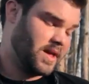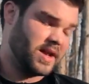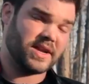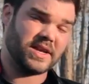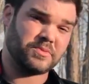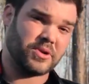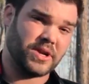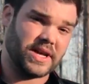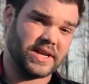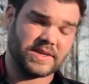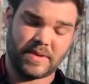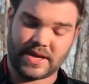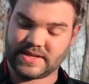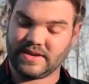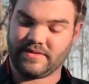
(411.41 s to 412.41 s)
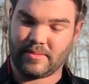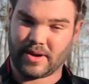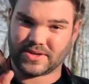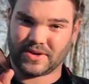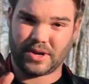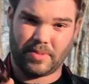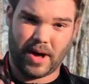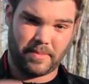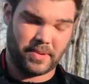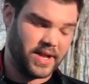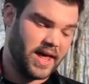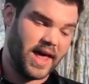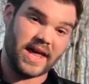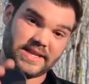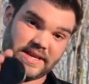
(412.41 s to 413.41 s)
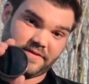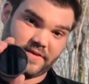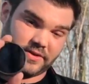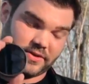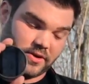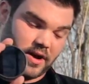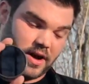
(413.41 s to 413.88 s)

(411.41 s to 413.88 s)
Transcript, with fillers: and it is pretty inexpensive. I'm also gonna pop an N D filter